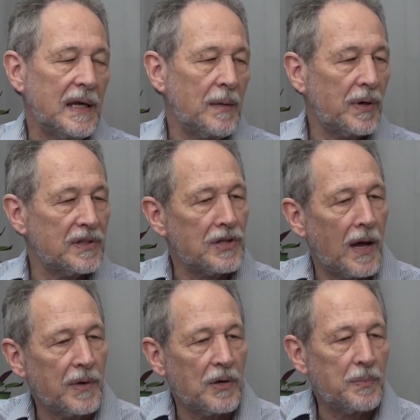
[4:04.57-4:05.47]
But as
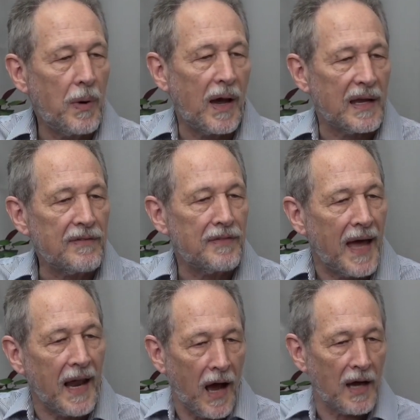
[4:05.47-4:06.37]
time goes by, even
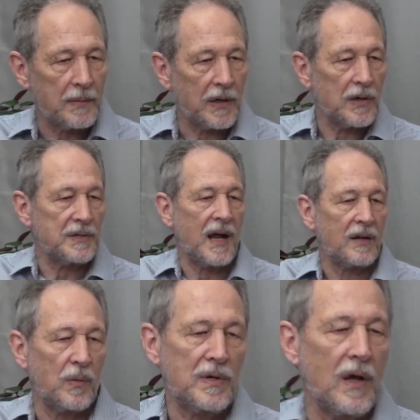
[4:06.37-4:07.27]
that argument goes out of
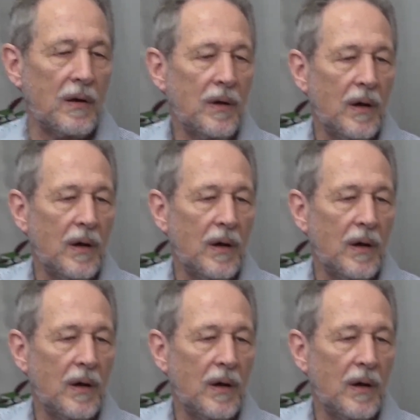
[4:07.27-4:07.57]
the window